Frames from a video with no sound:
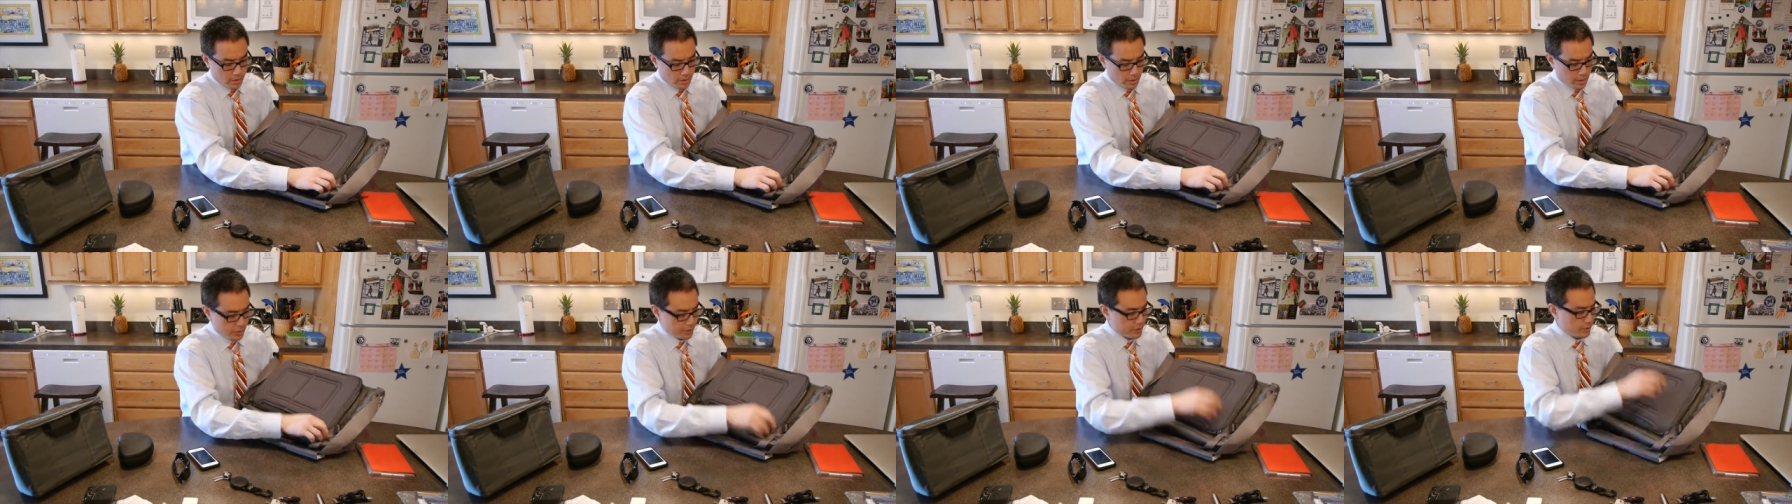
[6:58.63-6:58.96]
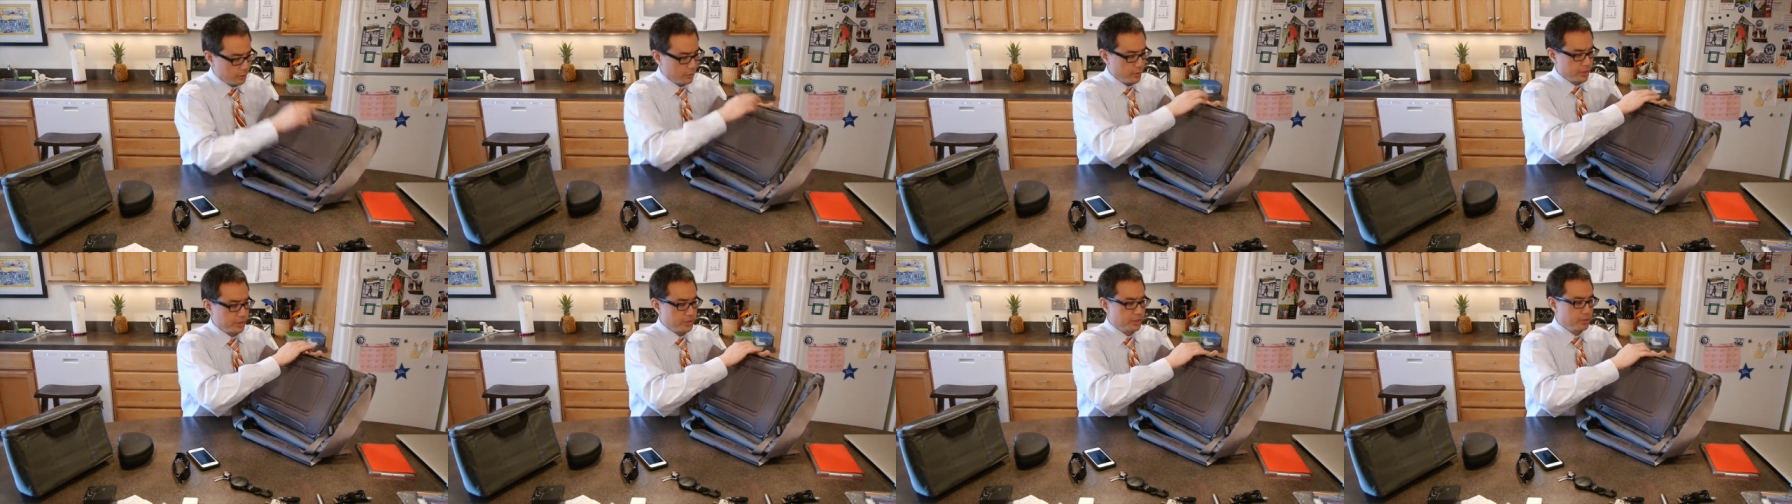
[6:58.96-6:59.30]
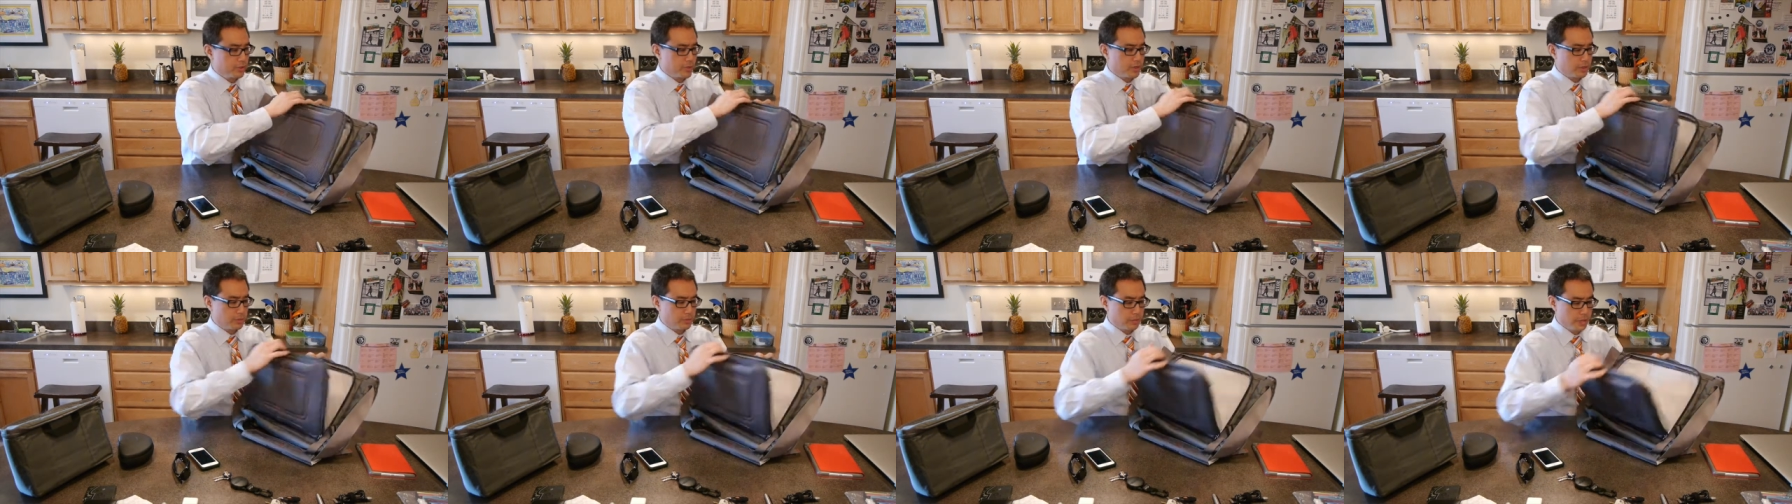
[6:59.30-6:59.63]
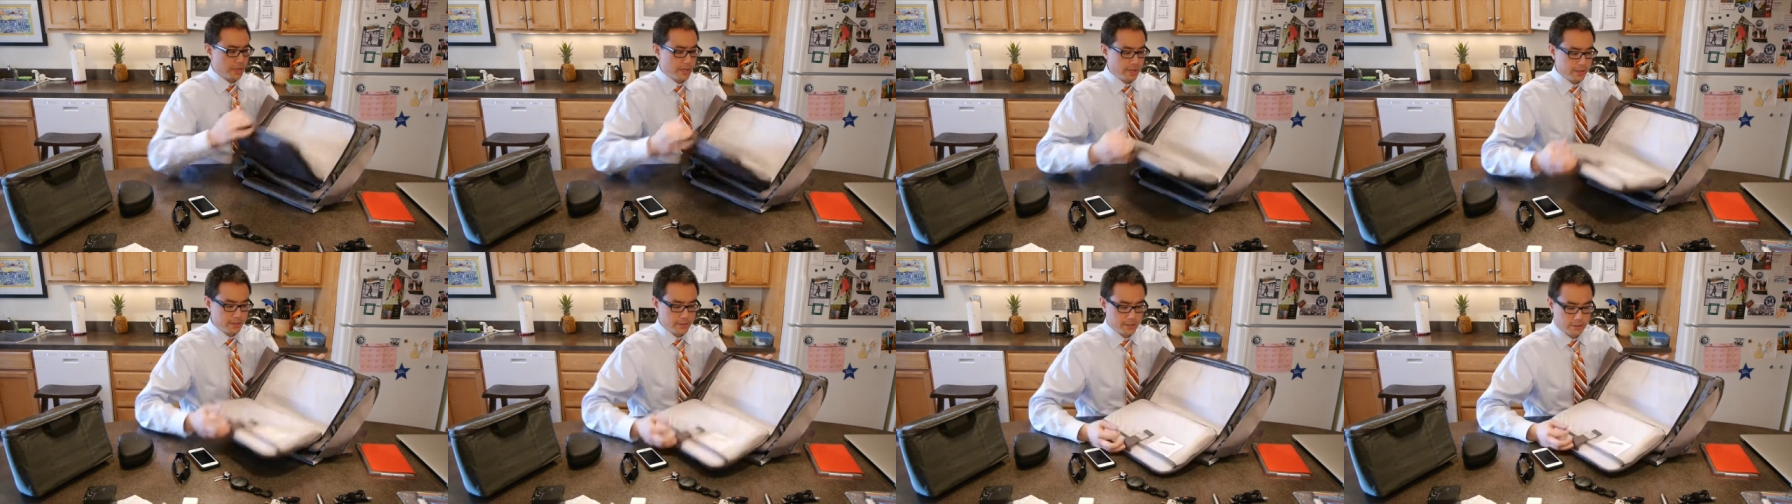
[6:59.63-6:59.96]
into which you can
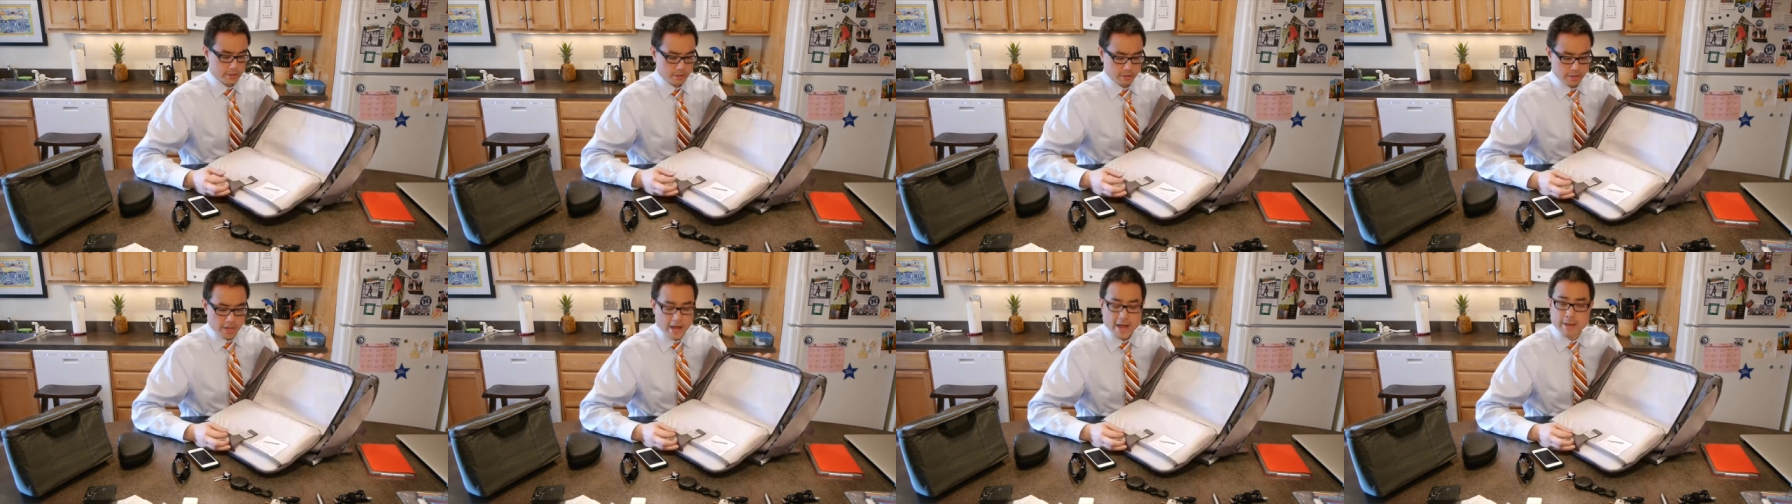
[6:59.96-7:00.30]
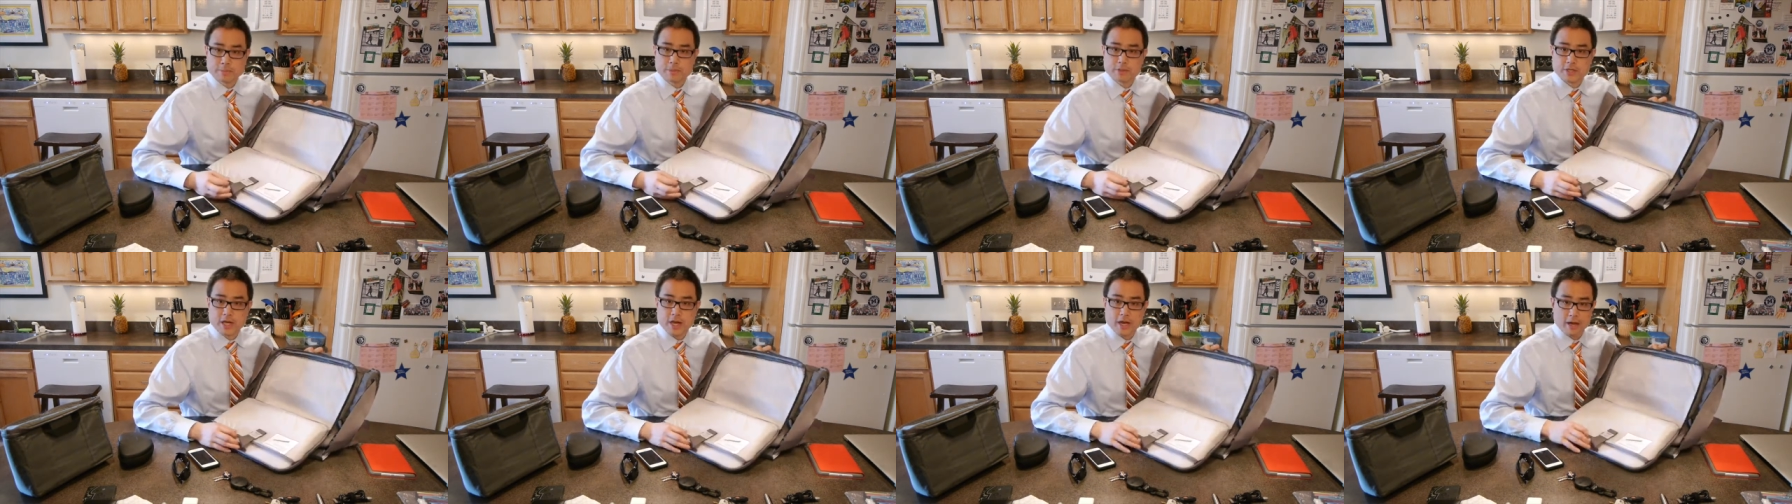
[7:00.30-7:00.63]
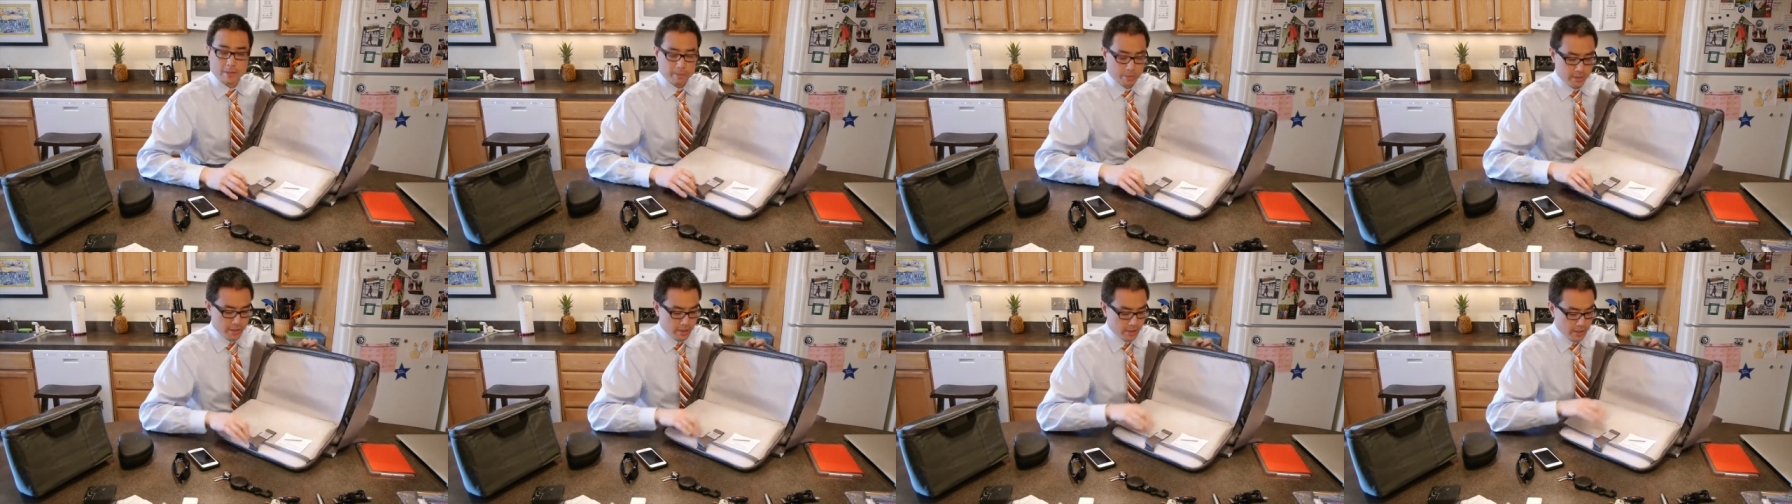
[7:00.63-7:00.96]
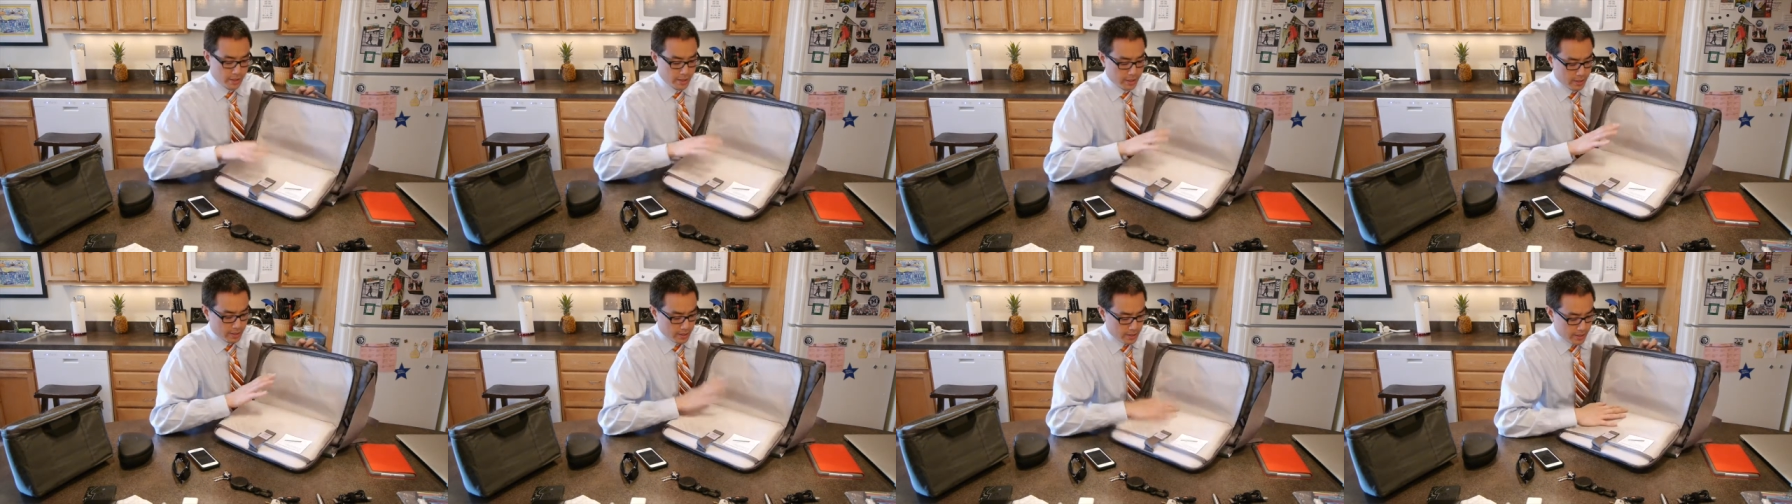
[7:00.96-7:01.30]
place your laptop.
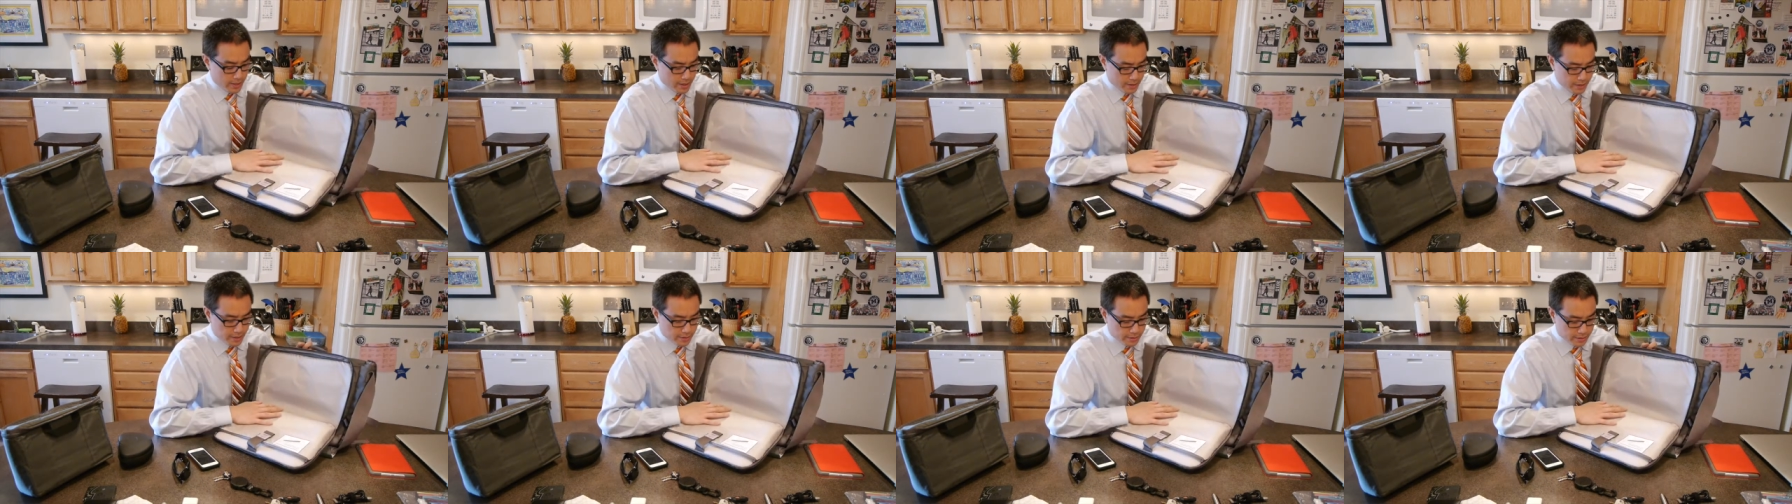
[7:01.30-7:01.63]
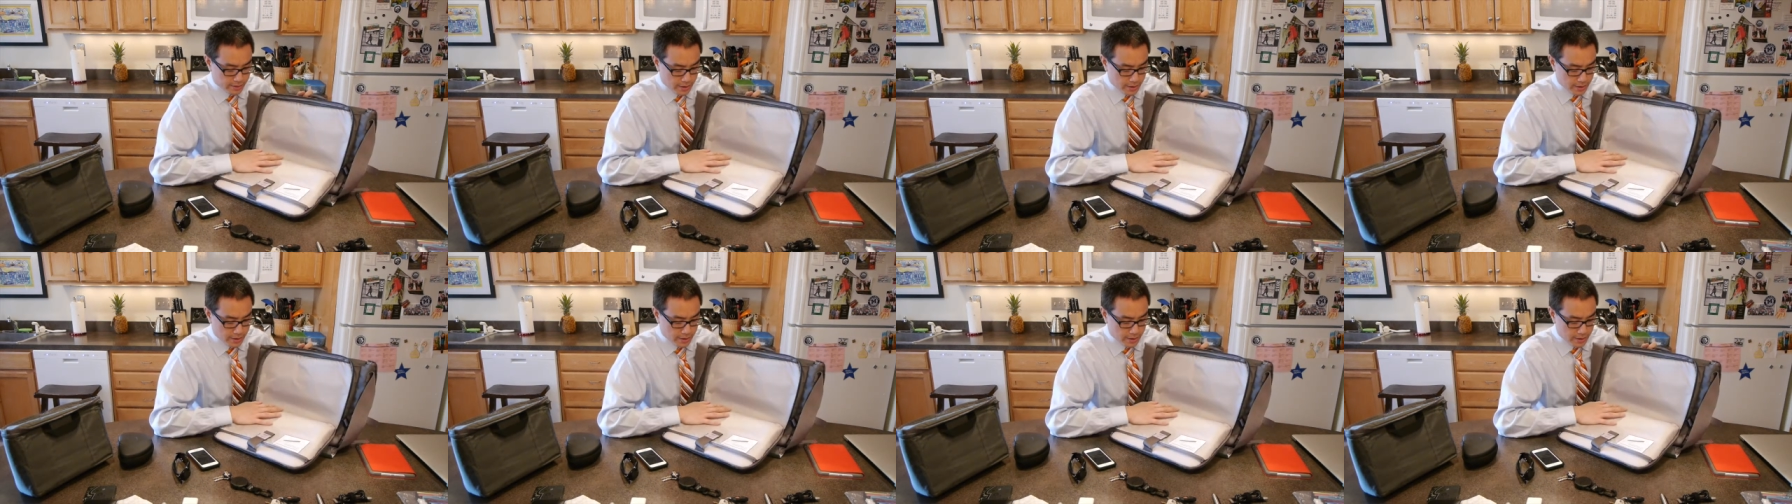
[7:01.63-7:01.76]
Now here's